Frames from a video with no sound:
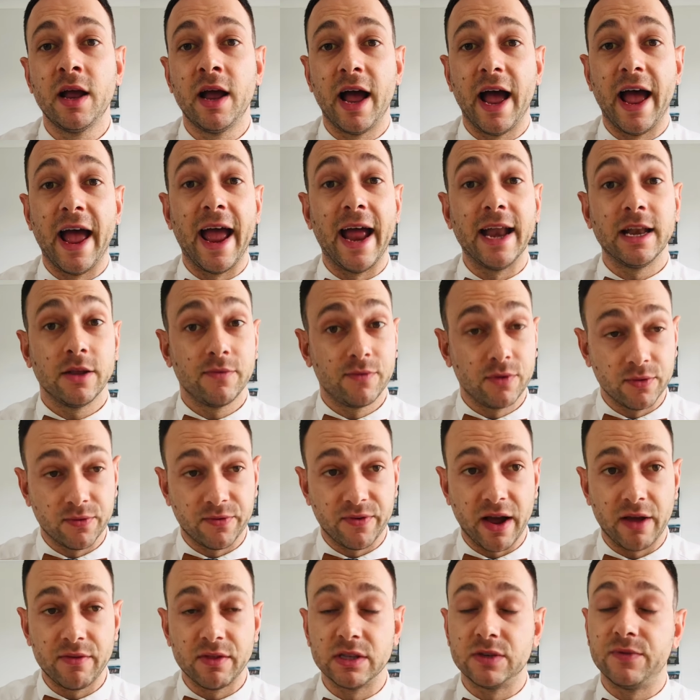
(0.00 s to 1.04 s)
And if you
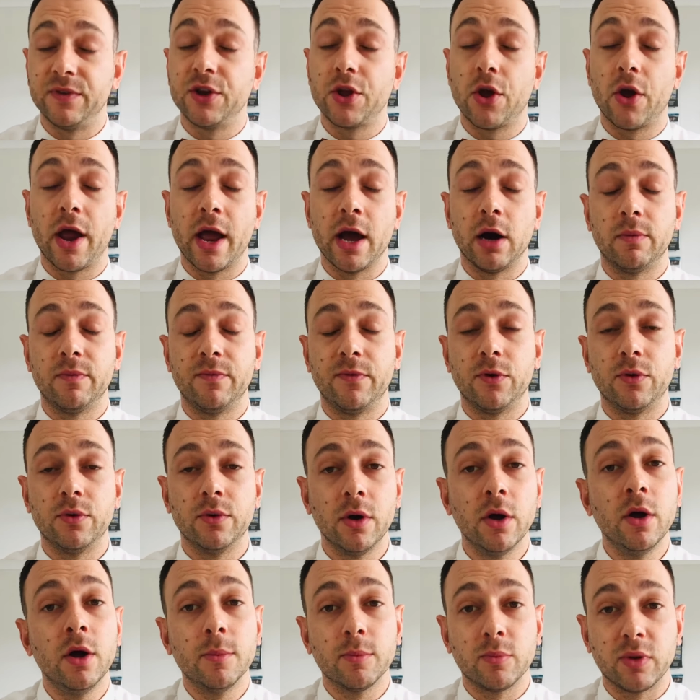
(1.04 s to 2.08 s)
found this video helpful,
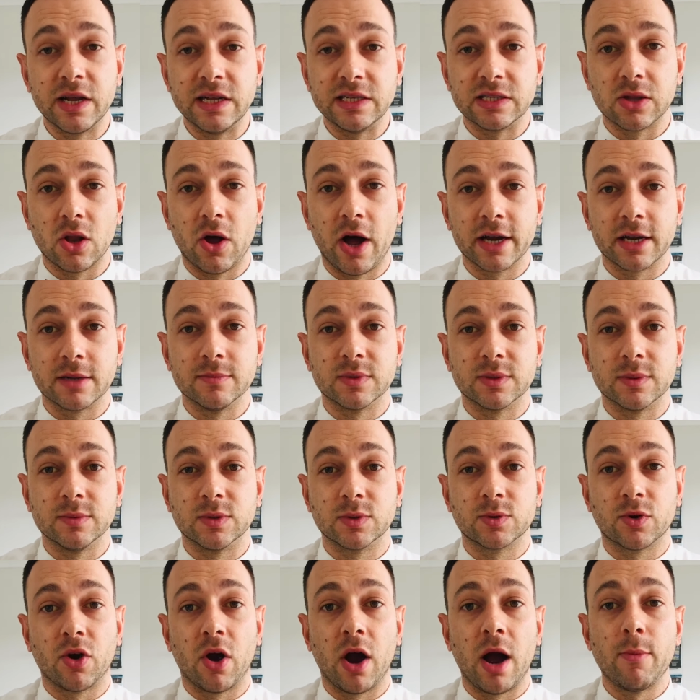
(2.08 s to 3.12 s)
please like and
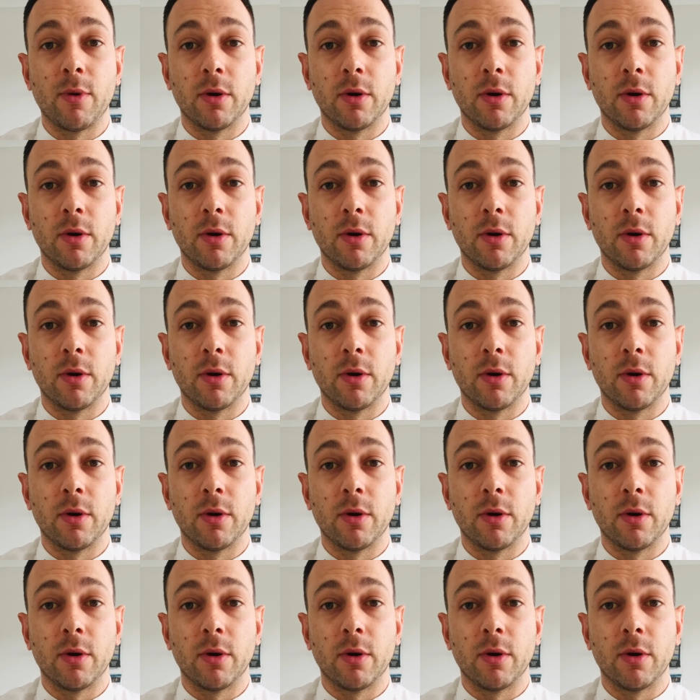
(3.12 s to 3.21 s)
subscribe.